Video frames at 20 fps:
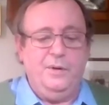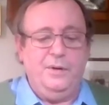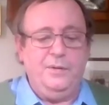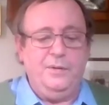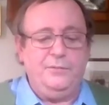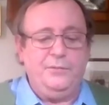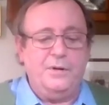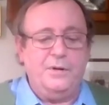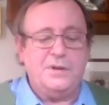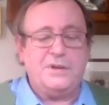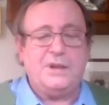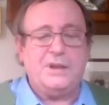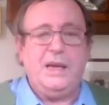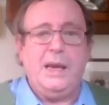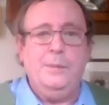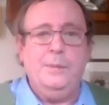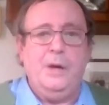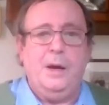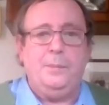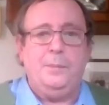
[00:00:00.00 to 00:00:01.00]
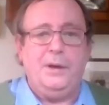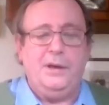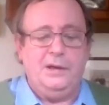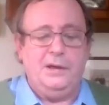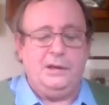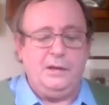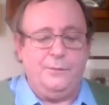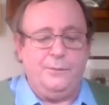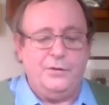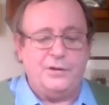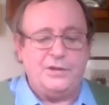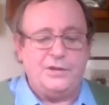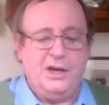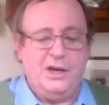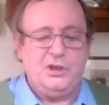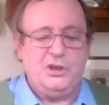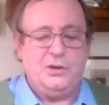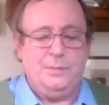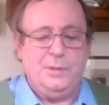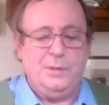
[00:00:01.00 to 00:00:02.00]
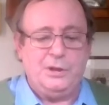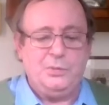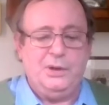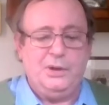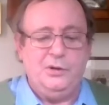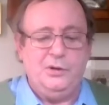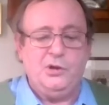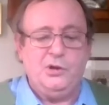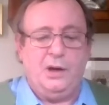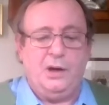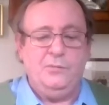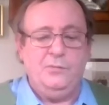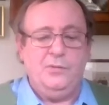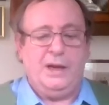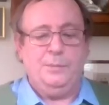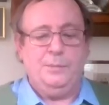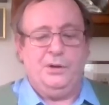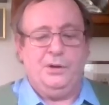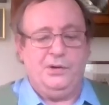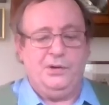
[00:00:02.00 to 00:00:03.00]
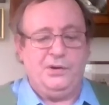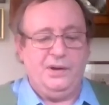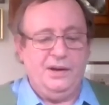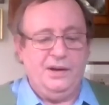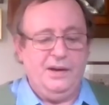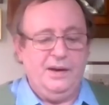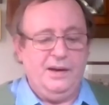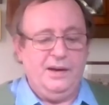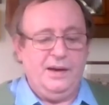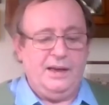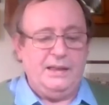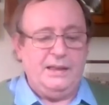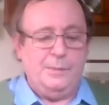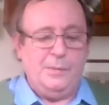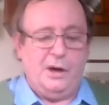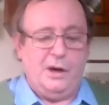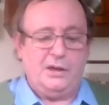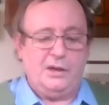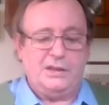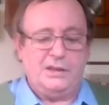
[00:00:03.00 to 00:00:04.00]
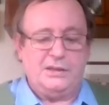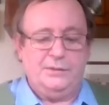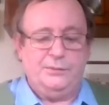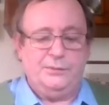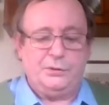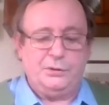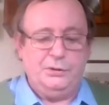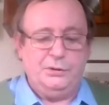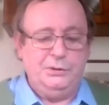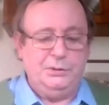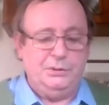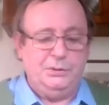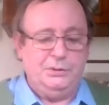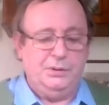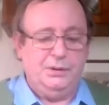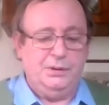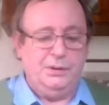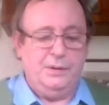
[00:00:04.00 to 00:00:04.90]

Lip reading: first came up in a conversation between John Redmond and the Marquess of Crewe,